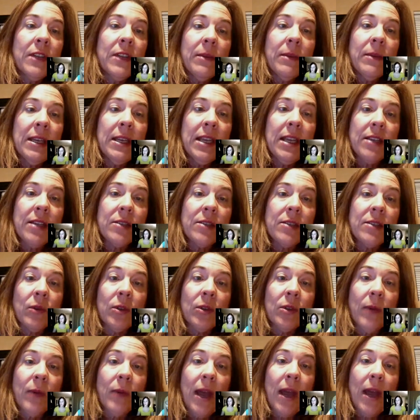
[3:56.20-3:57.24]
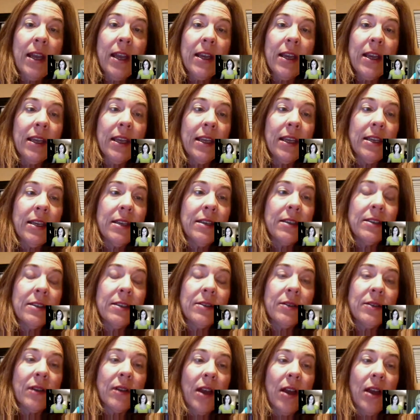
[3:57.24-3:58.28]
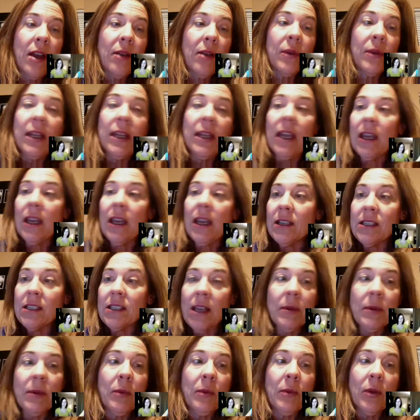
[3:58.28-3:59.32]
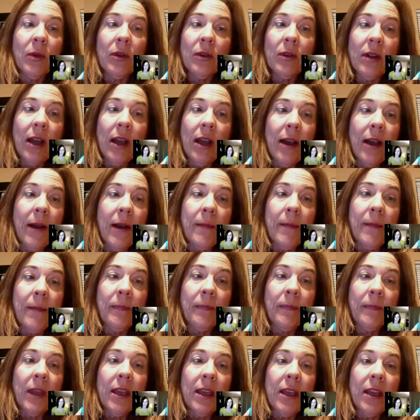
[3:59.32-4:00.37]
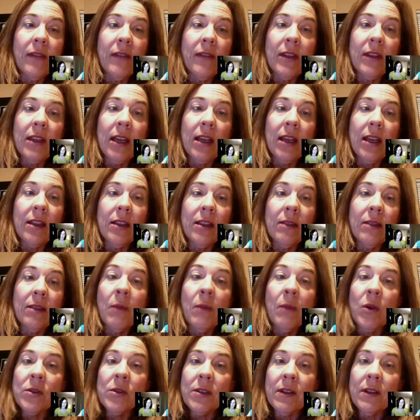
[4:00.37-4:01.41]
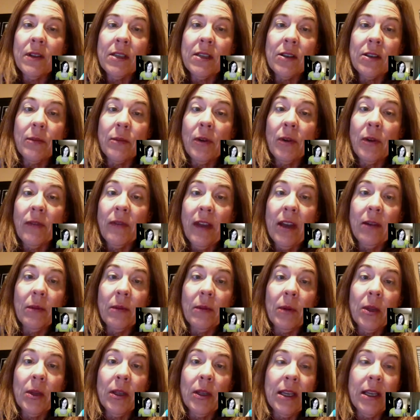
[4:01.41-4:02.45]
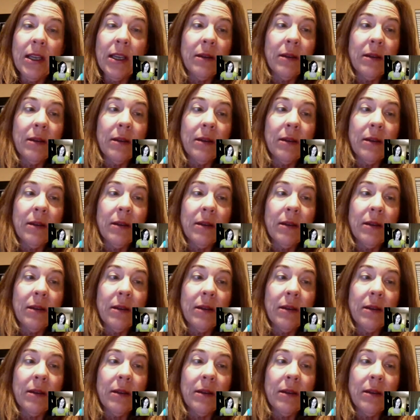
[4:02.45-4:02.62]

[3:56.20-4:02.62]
of TB deaths worldwide is really unacceptable, given that most of these are preventable